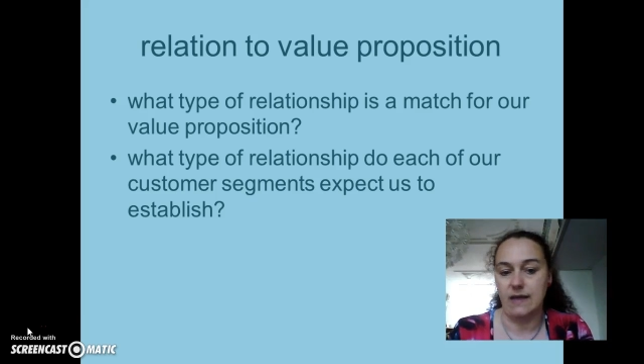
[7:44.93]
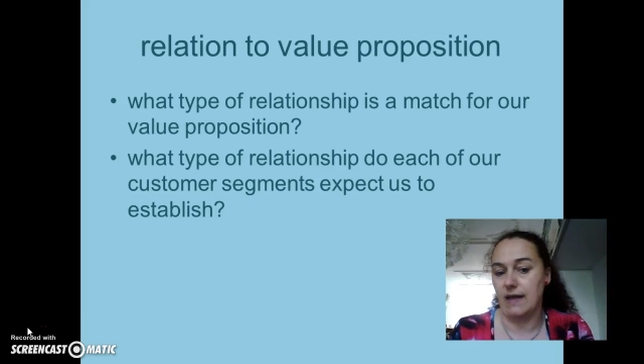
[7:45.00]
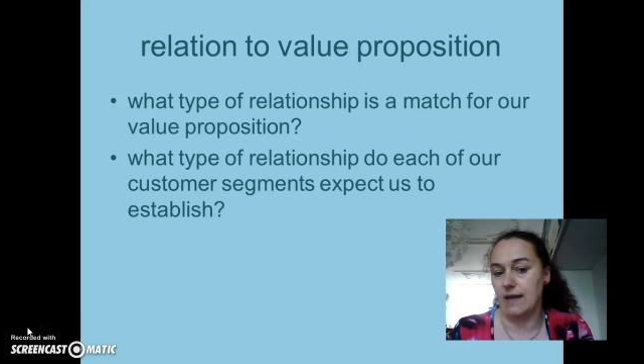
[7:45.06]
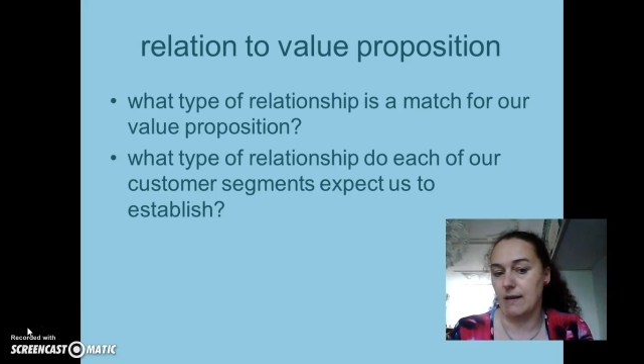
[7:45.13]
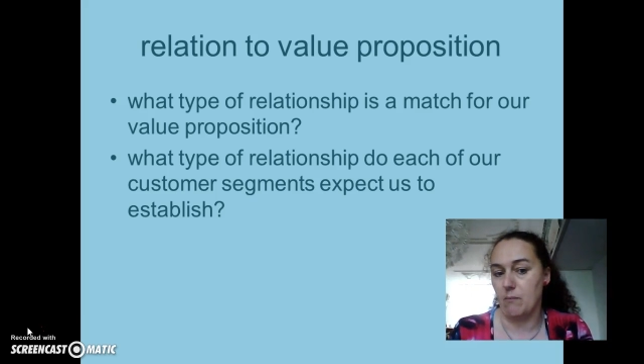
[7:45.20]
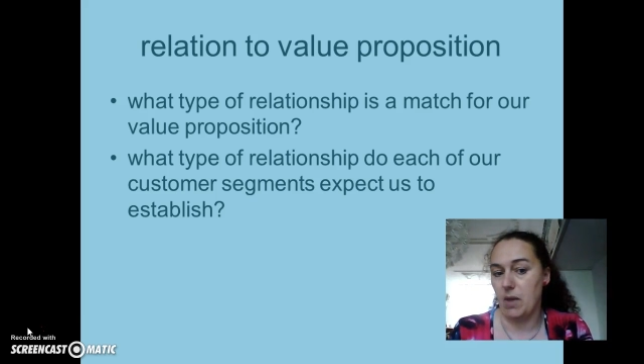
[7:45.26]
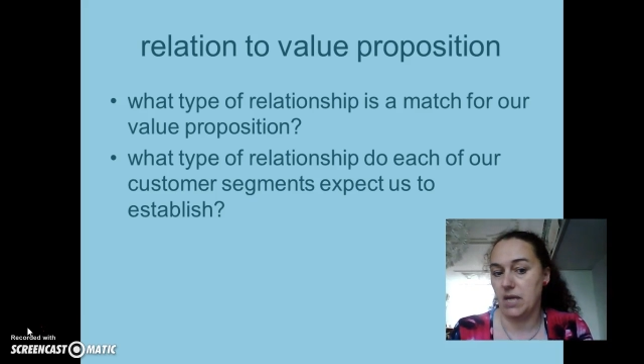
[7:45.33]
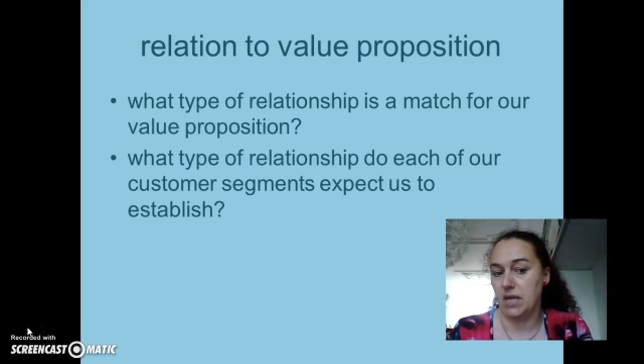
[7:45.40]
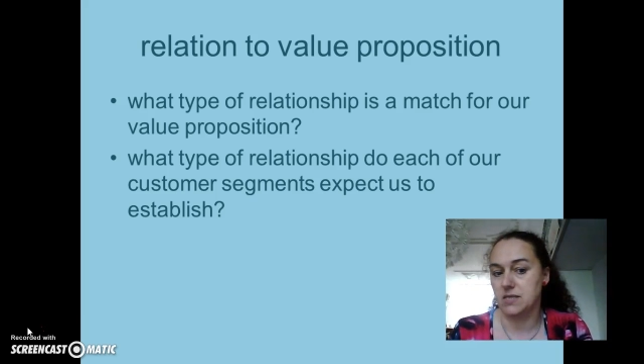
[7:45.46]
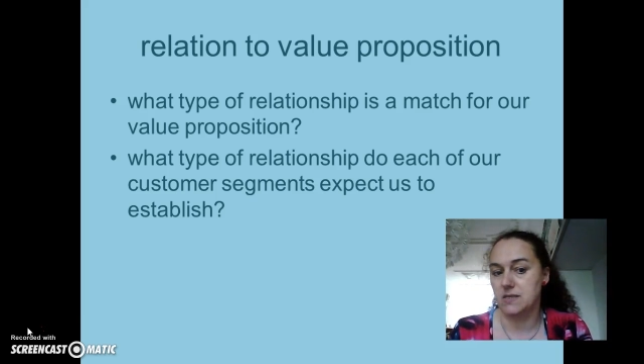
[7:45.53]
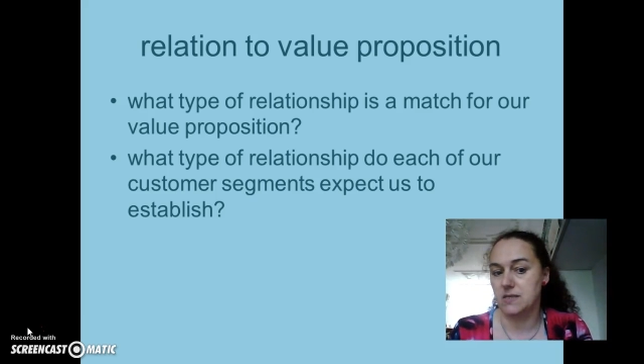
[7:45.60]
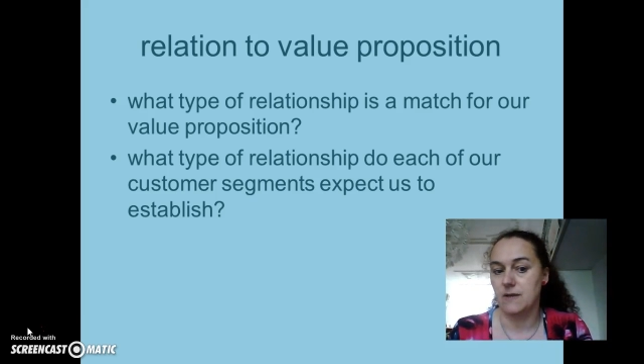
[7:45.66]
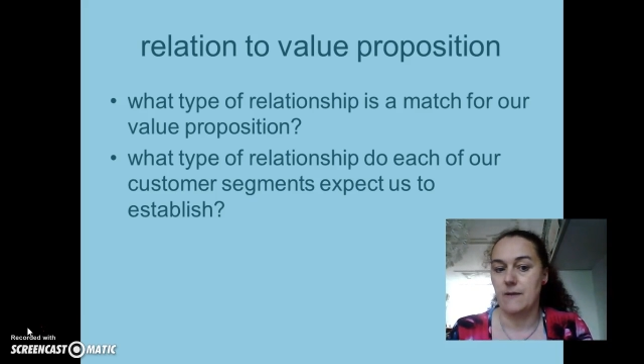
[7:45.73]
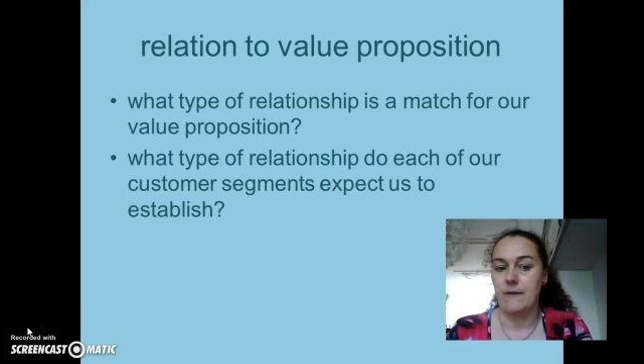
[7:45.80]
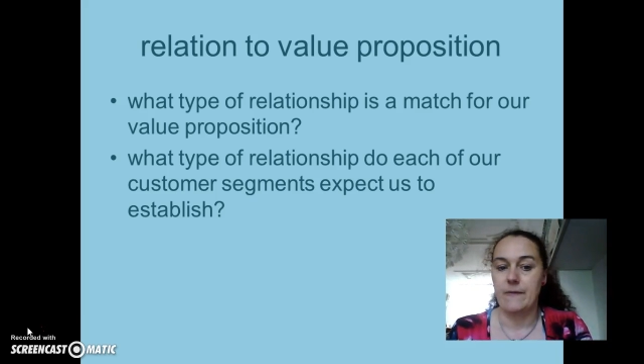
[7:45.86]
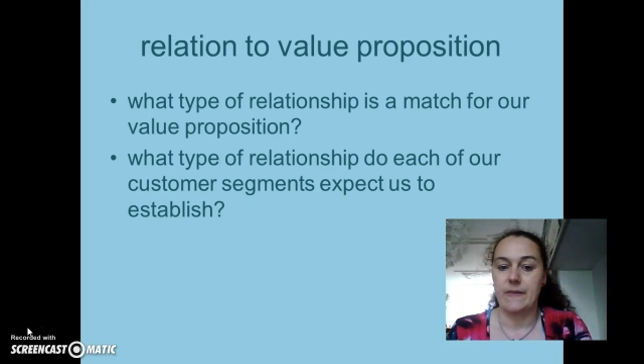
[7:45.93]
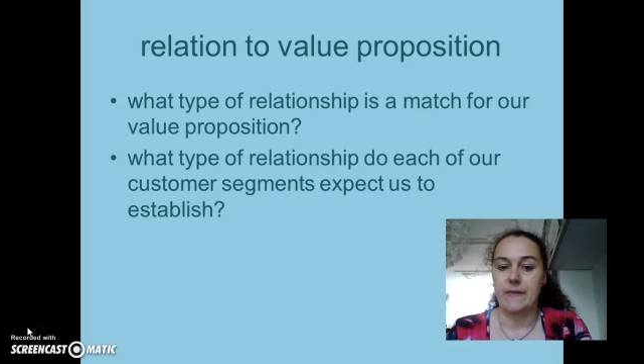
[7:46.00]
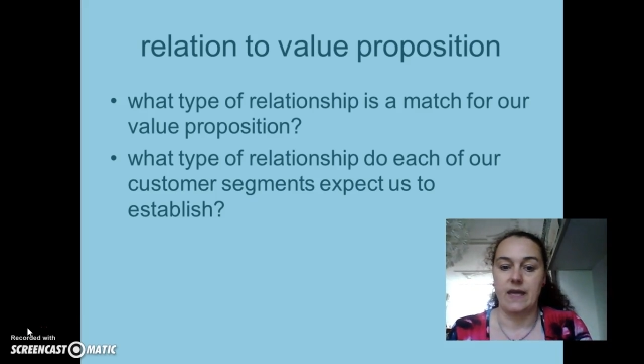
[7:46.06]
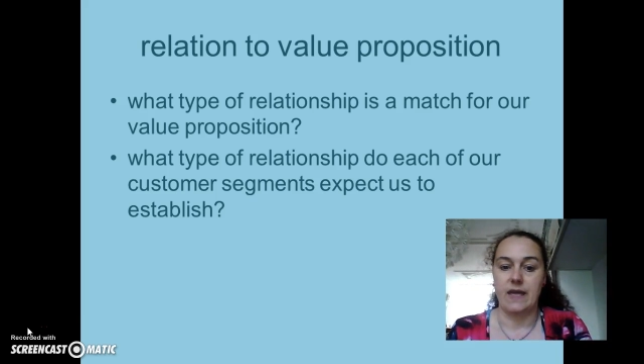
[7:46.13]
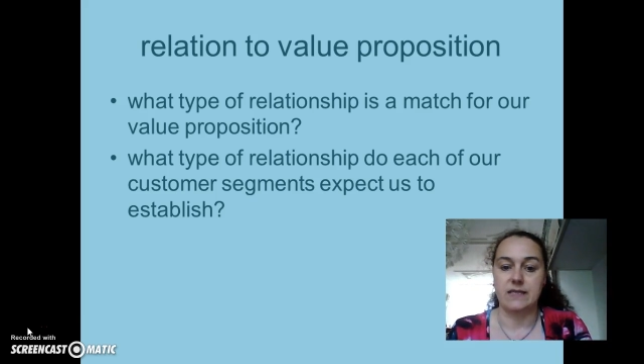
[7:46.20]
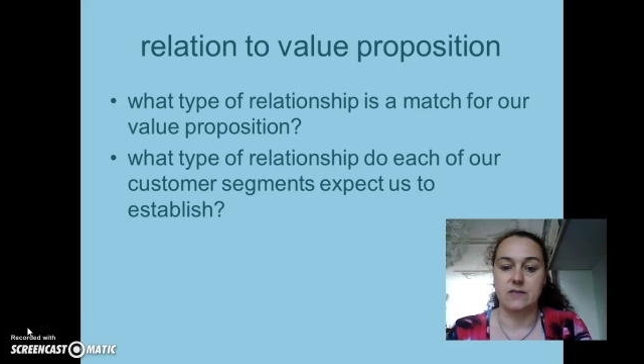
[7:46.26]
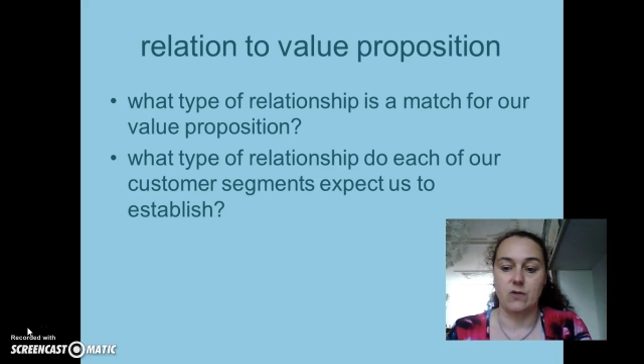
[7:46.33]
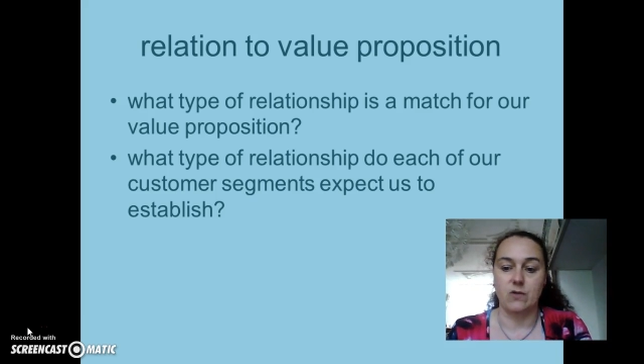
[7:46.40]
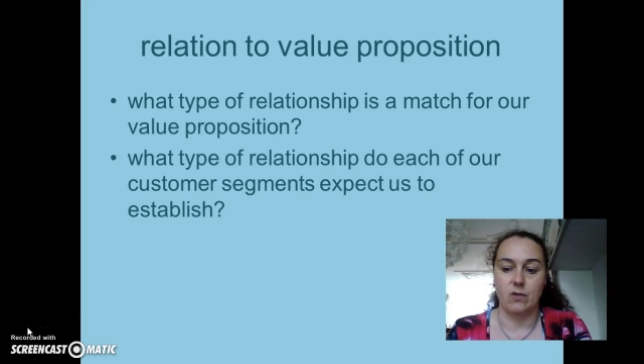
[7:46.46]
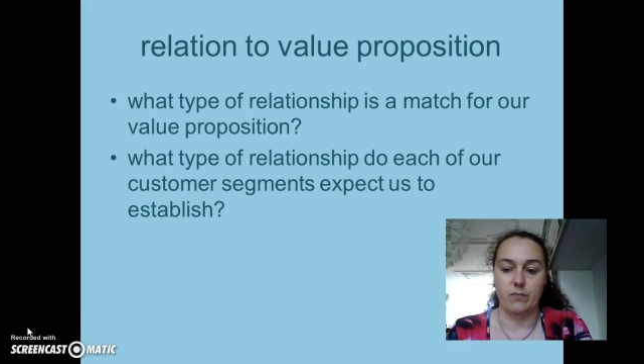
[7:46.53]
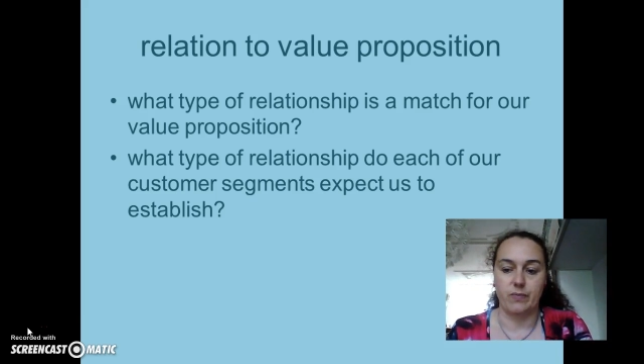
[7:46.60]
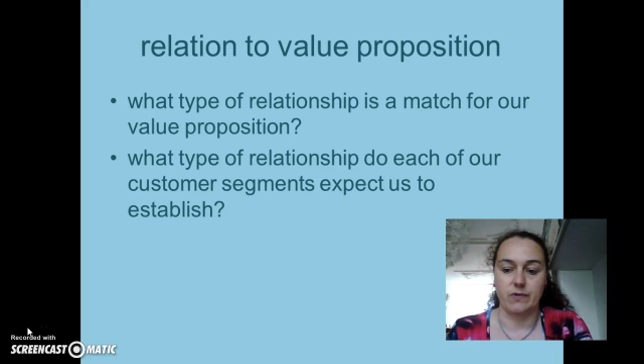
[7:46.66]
And the mix is not